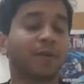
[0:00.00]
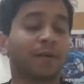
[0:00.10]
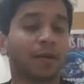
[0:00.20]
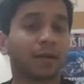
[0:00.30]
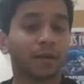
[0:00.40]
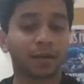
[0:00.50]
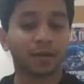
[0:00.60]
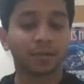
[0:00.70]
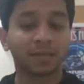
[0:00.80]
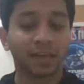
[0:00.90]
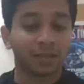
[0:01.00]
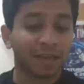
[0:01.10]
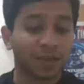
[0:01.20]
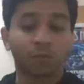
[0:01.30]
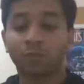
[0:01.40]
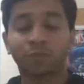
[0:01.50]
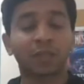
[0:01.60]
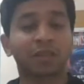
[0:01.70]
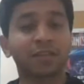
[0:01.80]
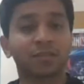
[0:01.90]
uh, yeah, like
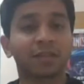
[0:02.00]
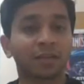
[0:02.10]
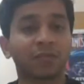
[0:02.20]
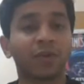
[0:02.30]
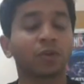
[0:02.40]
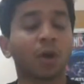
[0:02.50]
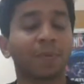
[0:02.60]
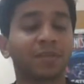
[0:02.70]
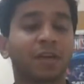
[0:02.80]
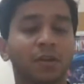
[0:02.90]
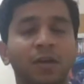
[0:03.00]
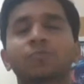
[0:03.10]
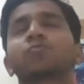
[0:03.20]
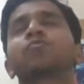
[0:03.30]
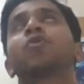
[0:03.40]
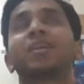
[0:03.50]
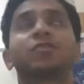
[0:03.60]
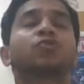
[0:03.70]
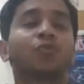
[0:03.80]
the things, the different topics that, uh, sorry.